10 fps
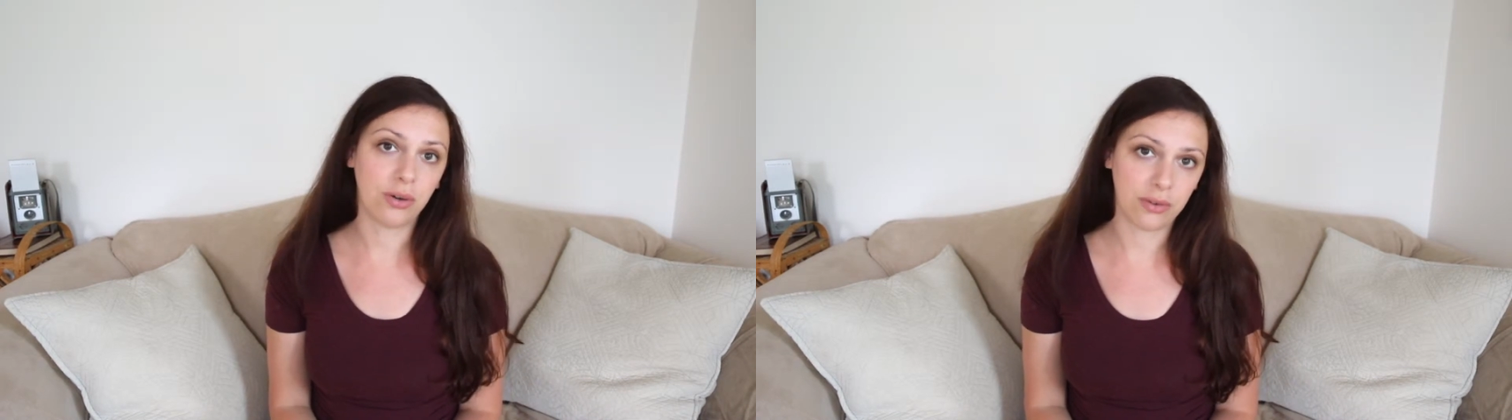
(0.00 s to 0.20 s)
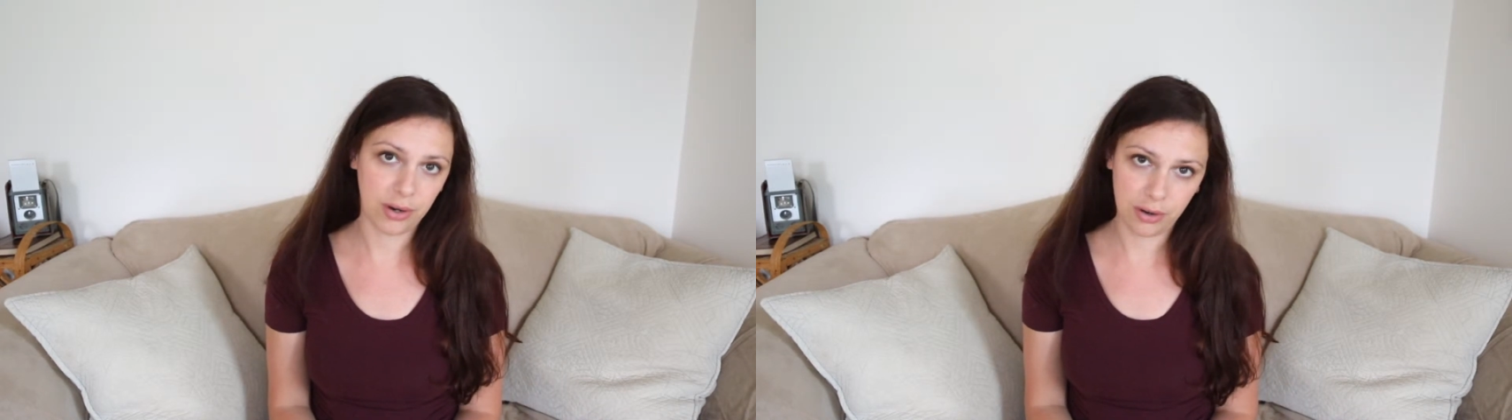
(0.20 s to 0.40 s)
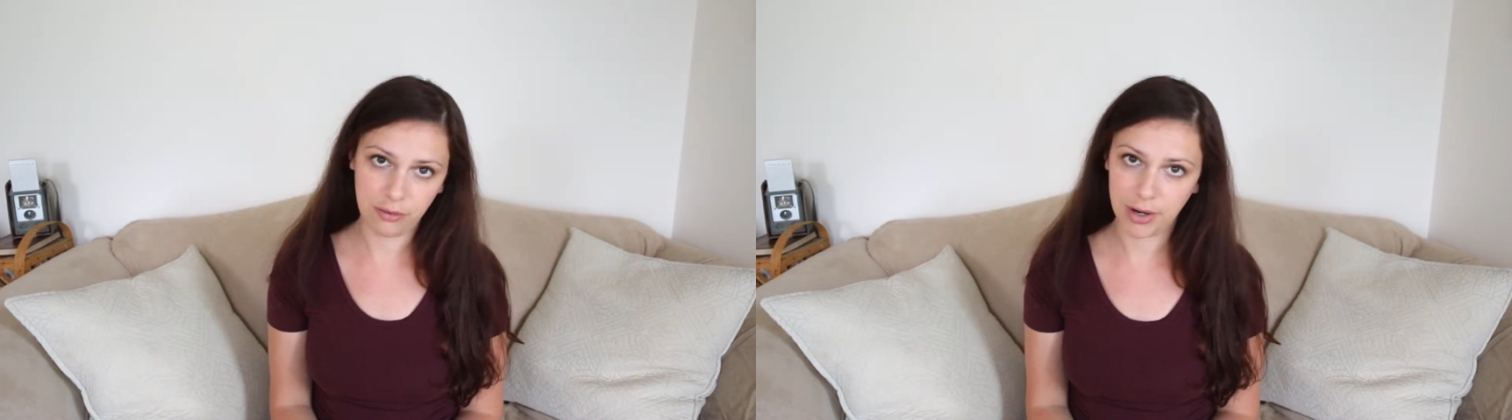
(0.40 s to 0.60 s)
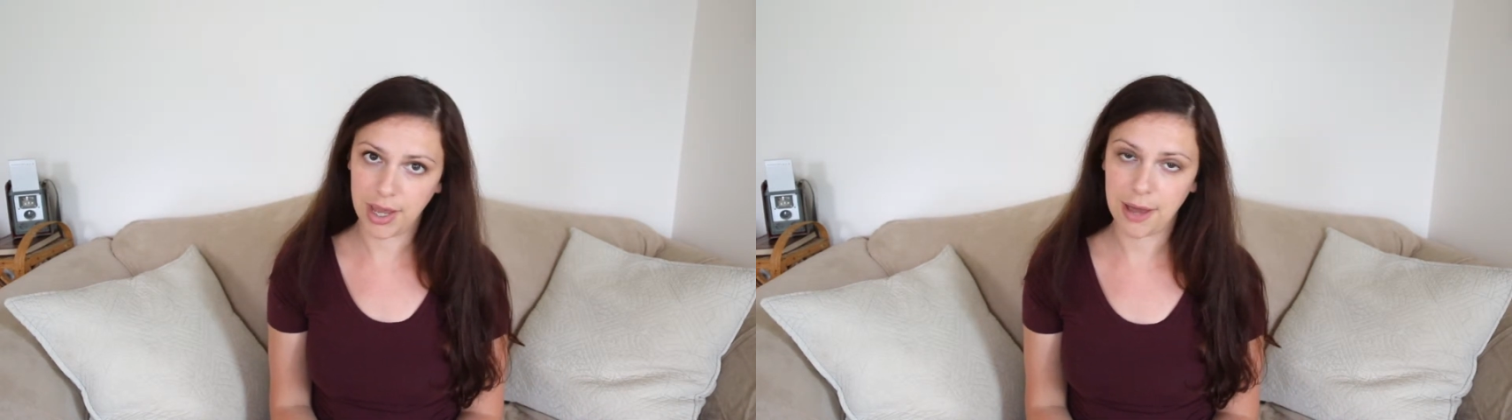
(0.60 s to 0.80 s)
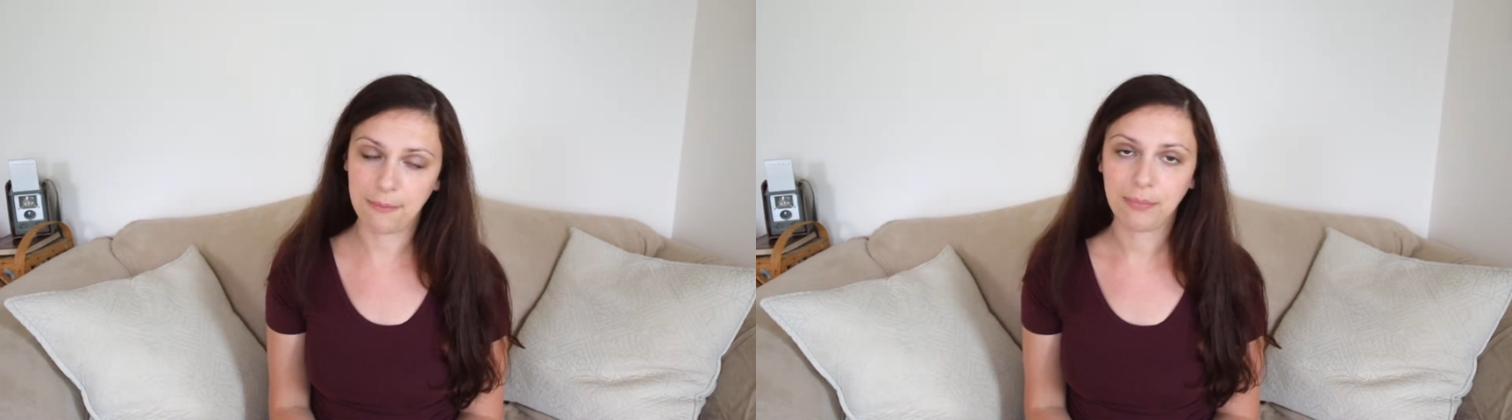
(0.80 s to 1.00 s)
over and over
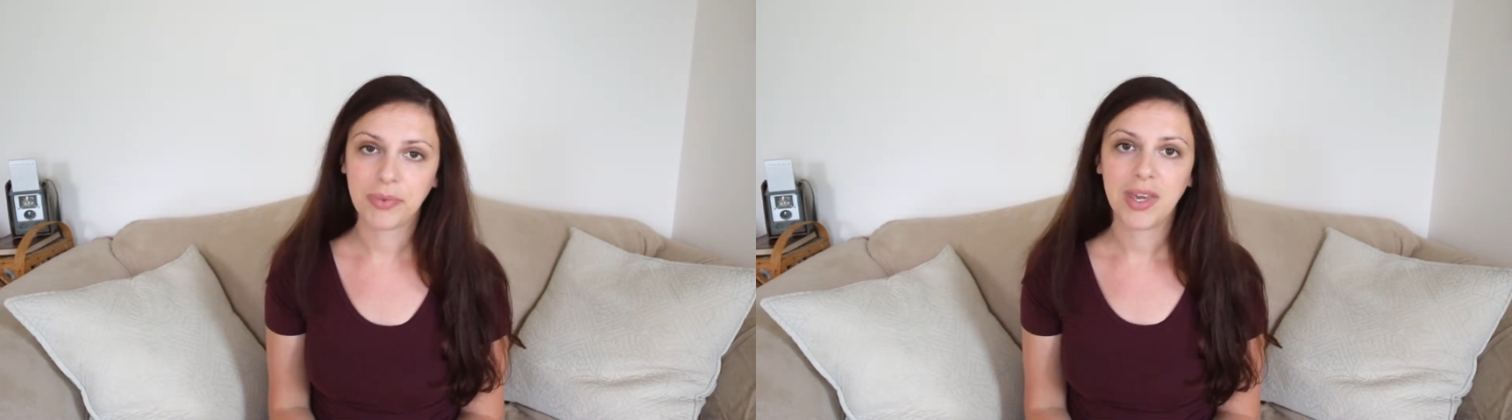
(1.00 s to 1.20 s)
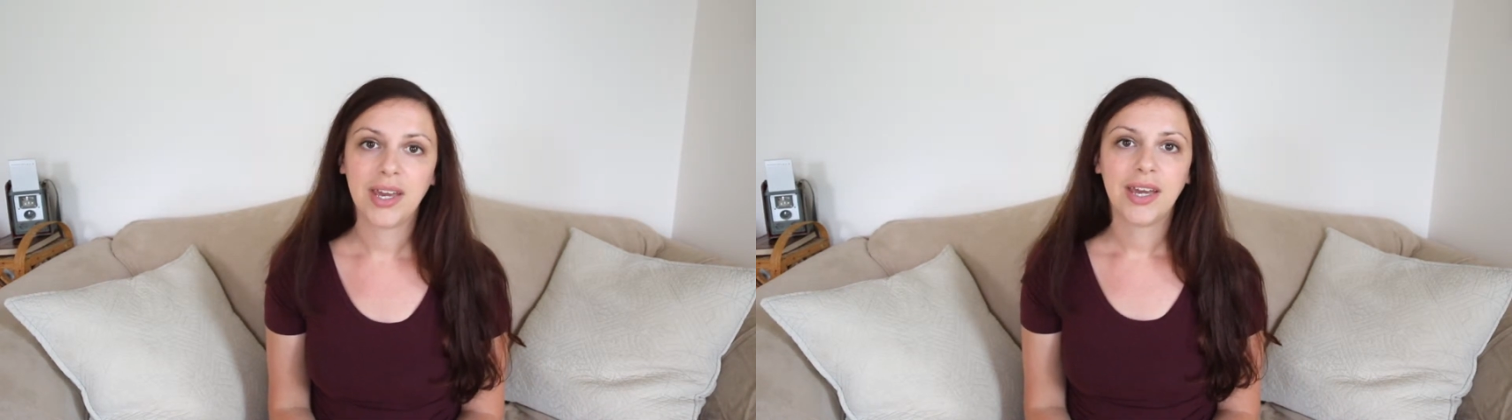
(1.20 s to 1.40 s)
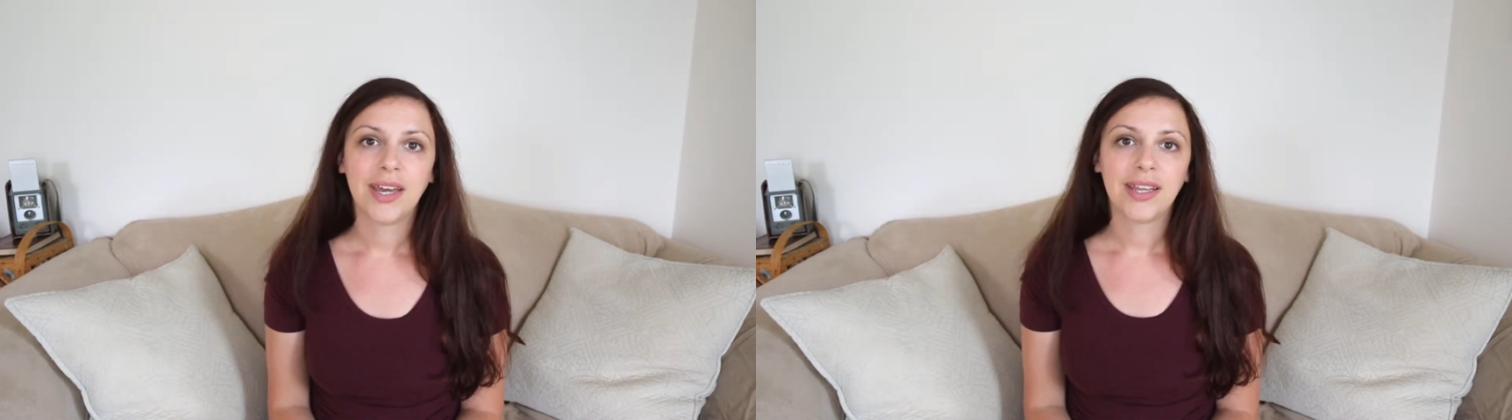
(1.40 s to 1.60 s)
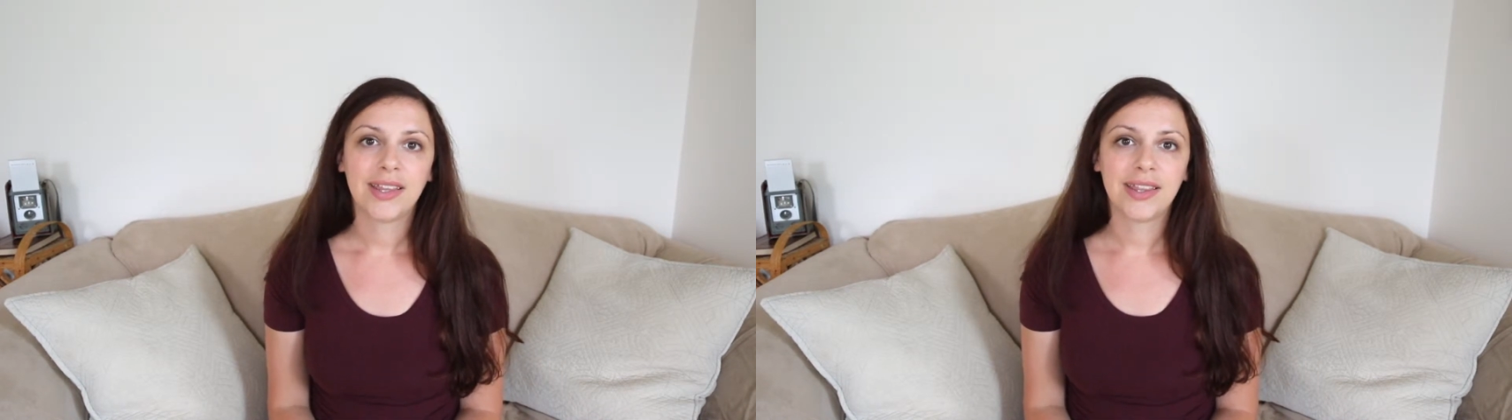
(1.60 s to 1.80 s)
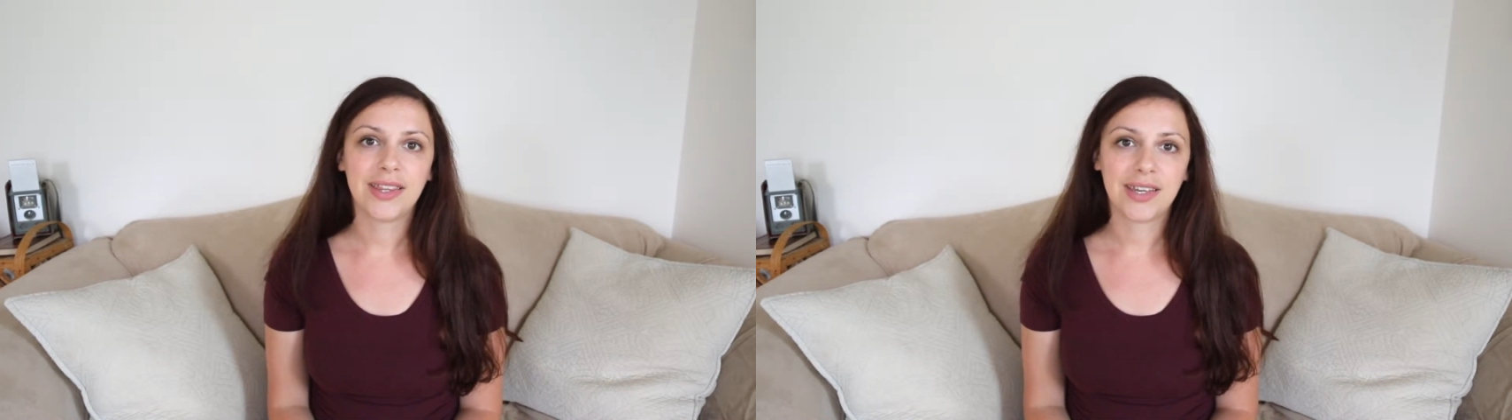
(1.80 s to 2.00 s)
again.
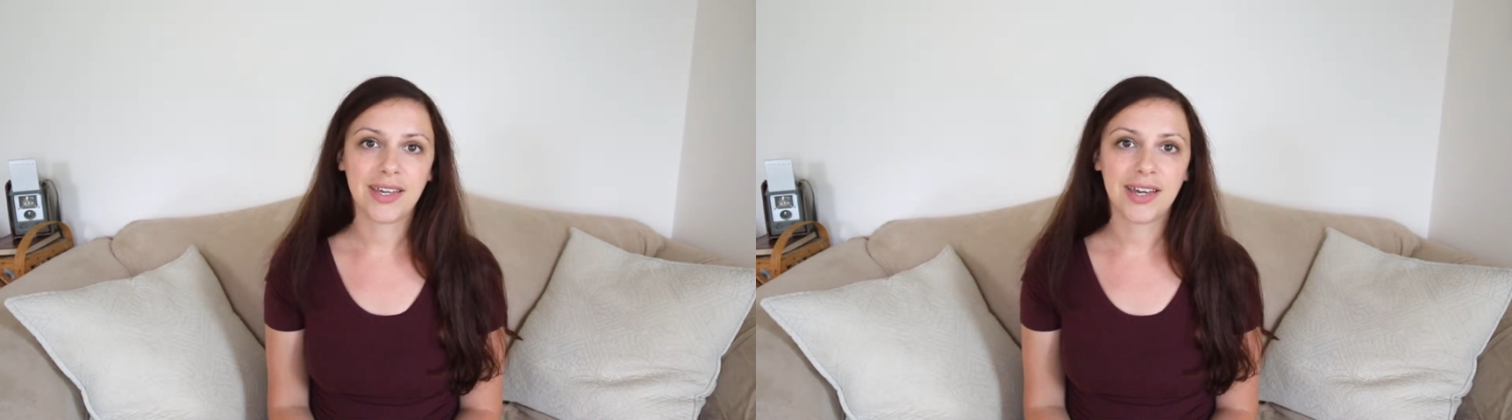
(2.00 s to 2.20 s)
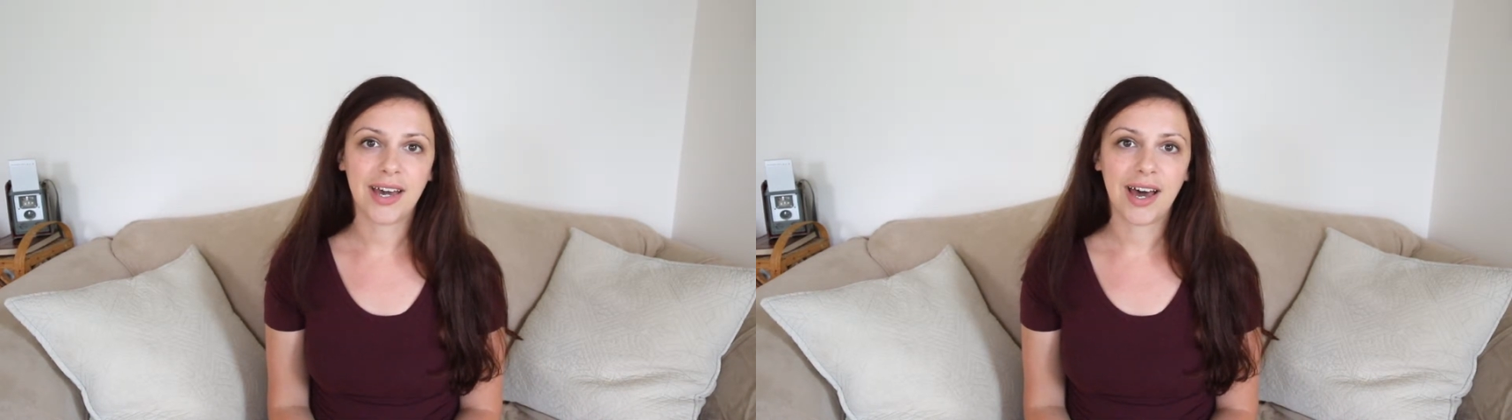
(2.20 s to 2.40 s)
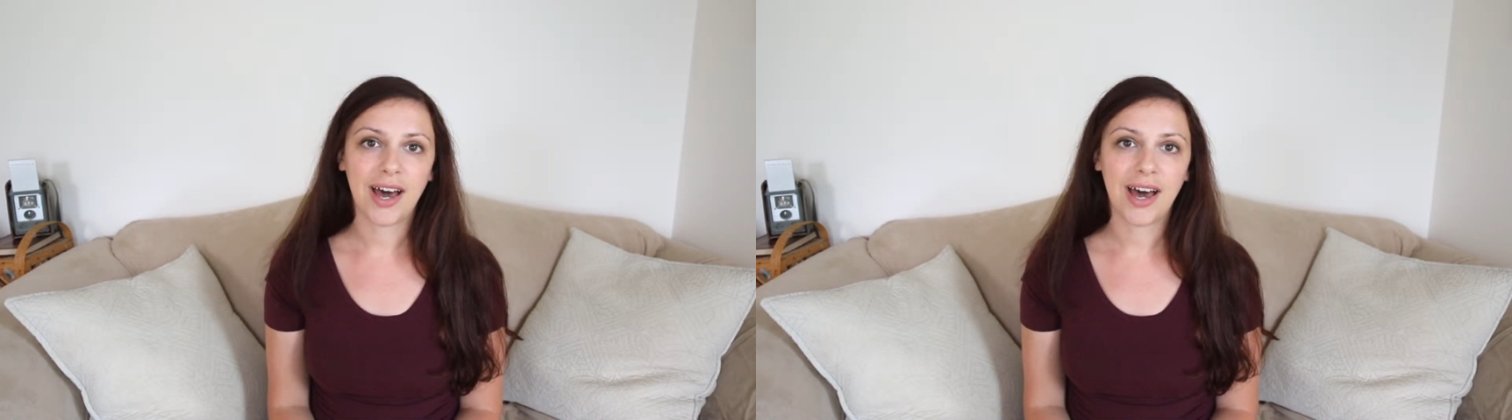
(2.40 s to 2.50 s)
The